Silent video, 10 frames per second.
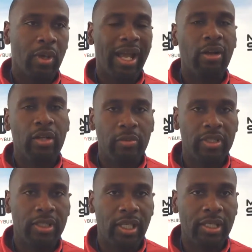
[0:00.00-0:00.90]
what outcomes
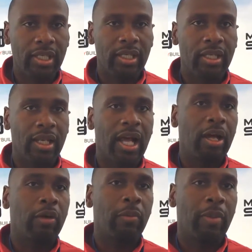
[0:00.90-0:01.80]
that they needed and
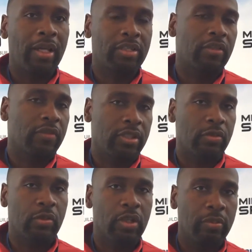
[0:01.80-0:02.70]
how my services
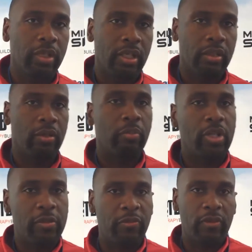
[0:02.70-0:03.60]
were going to be the
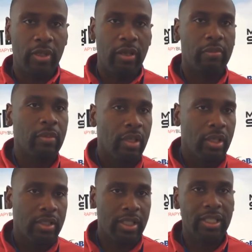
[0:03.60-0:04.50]
bridge for them
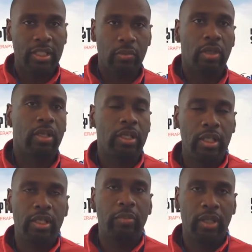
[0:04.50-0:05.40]
to get to where they
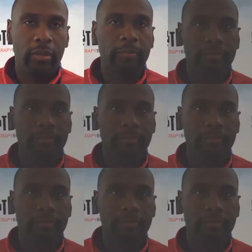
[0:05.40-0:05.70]
needed to be.